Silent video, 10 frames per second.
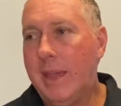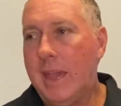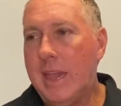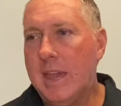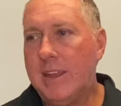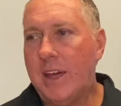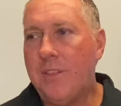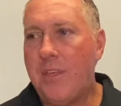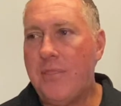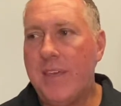And
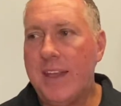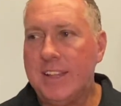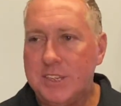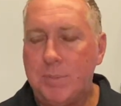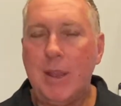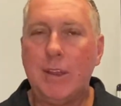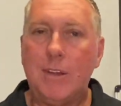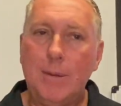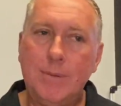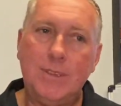other than that, spanner
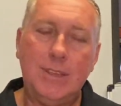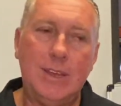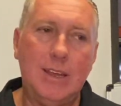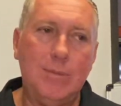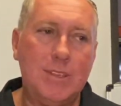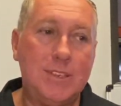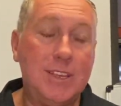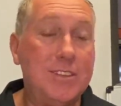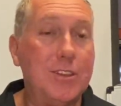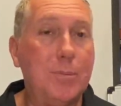crabs. The
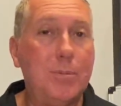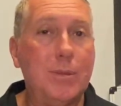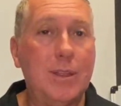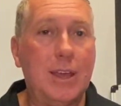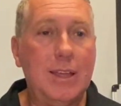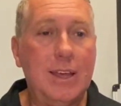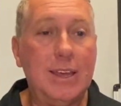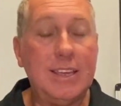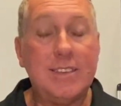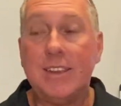season opened
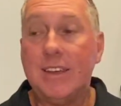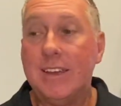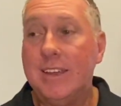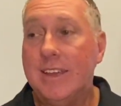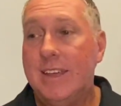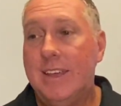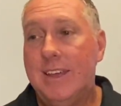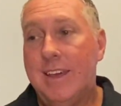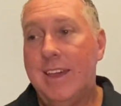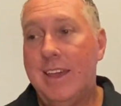yesterday,
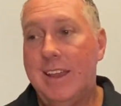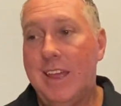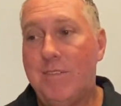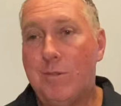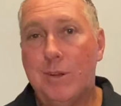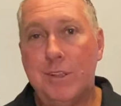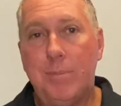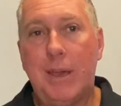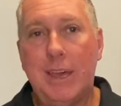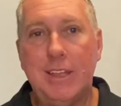and everyone is
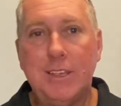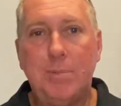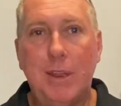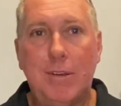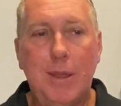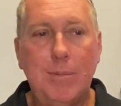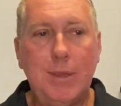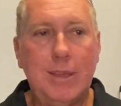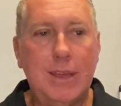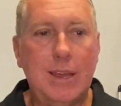back out there spanner
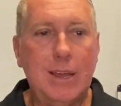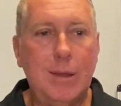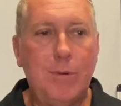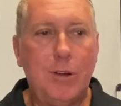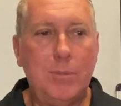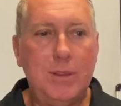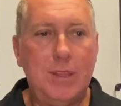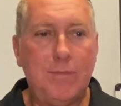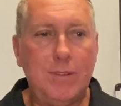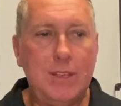crabbing. I'd be
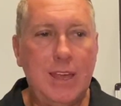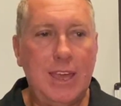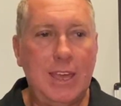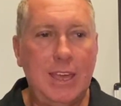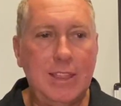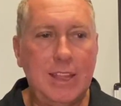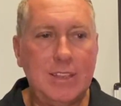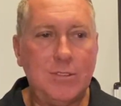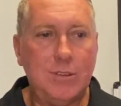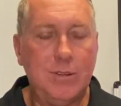definitely hanging in that
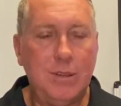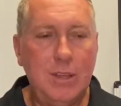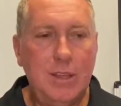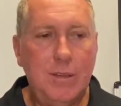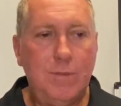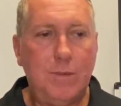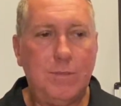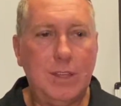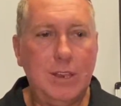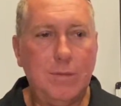sort of
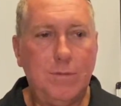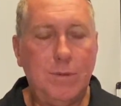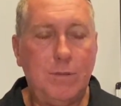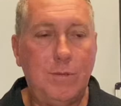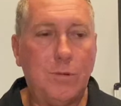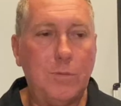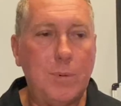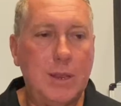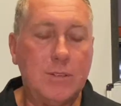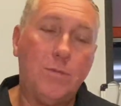50 to 54
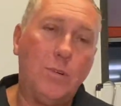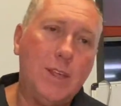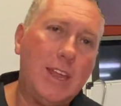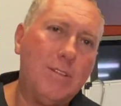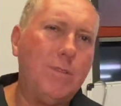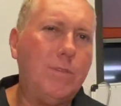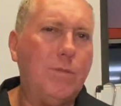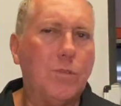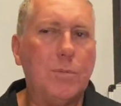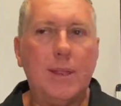metres, or 48 to
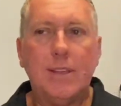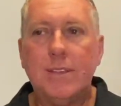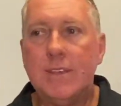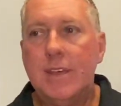54 metres